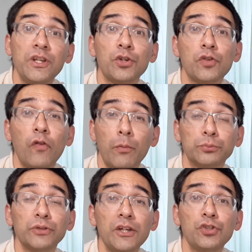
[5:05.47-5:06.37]
years of
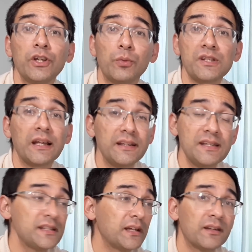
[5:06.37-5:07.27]
operation, it was like
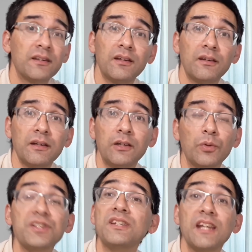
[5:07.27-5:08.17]
this, that uh, it
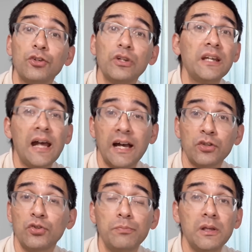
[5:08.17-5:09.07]
was essentially they had
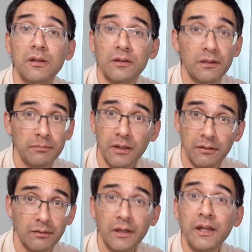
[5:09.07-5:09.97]
to be, um,
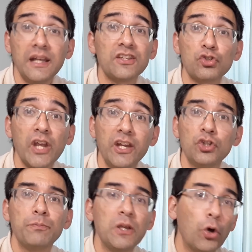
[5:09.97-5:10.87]
yeah,
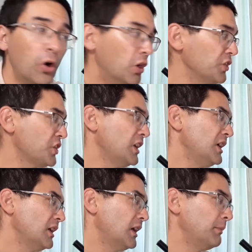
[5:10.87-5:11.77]
exchanged because
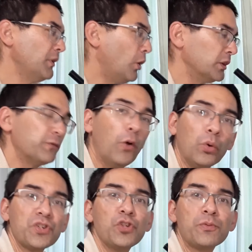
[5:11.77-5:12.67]
um, all the
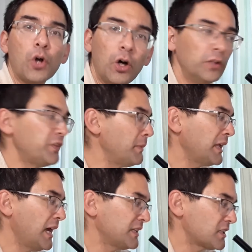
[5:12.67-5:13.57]
focus knobs, all of the
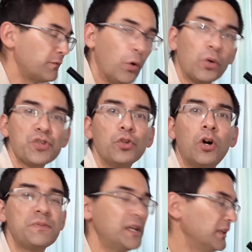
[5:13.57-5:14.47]
mechanics, the focus
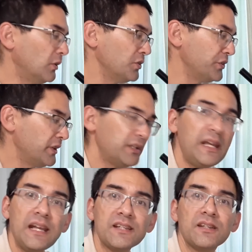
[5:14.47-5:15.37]
knobs and also the, the
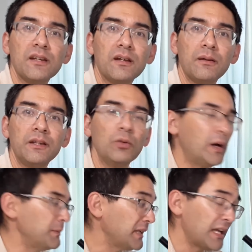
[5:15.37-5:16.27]
X uh, and the
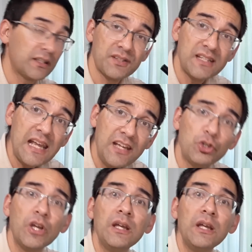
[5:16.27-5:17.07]
Y, the mechanics mechanical stage,